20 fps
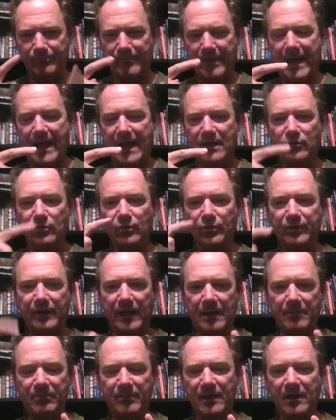manual
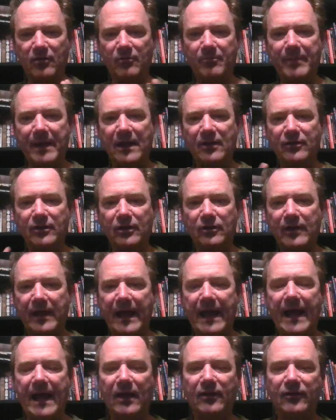type thing of basic
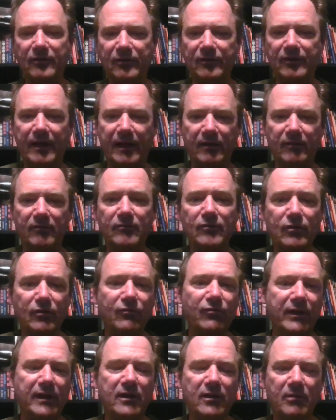tasks that
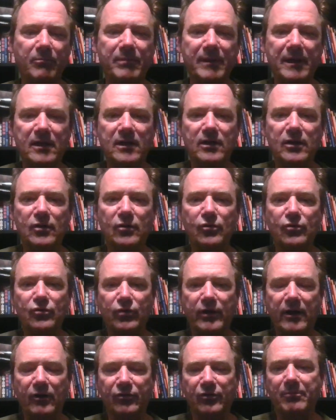could fit in the BDU
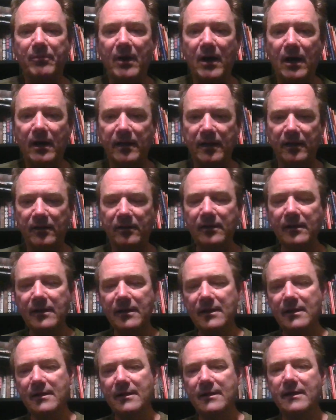trouser pocket,
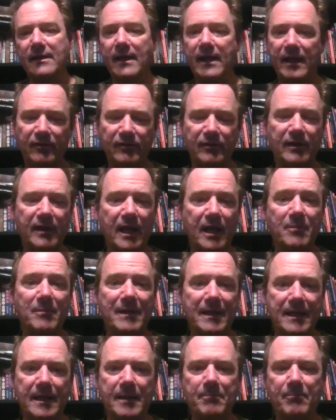hence the
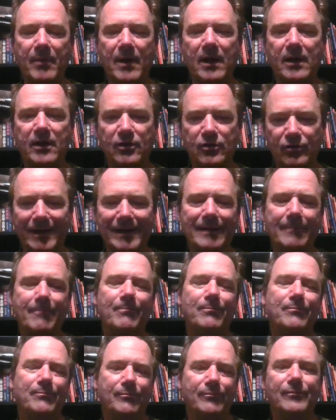name hip pocket
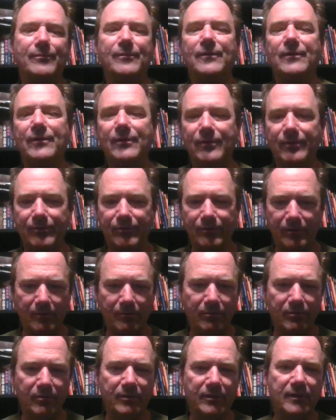training.
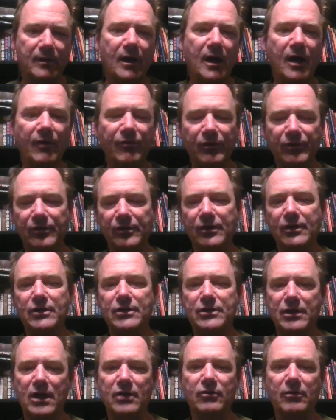The officer
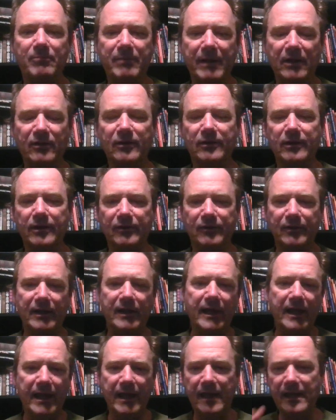in charge would basically say,
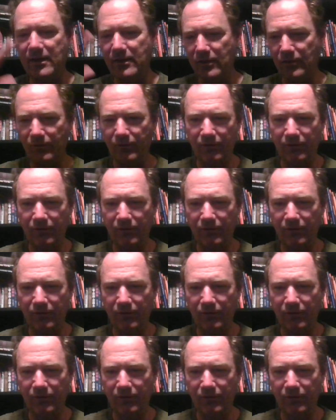hey,